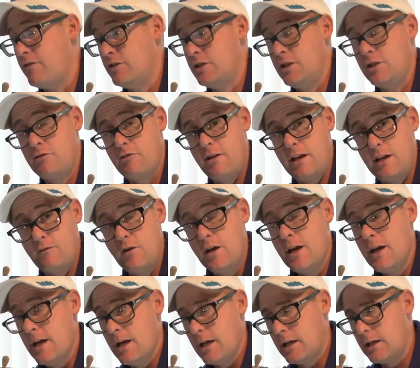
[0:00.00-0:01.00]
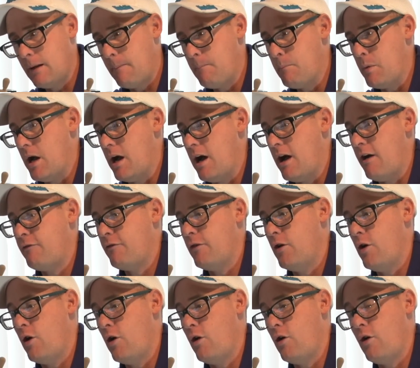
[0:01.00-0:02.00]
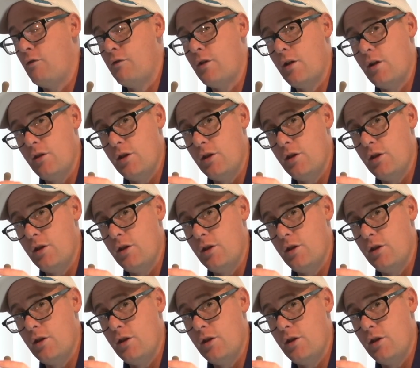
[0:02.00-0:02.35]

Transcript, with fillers: of a degree of club path of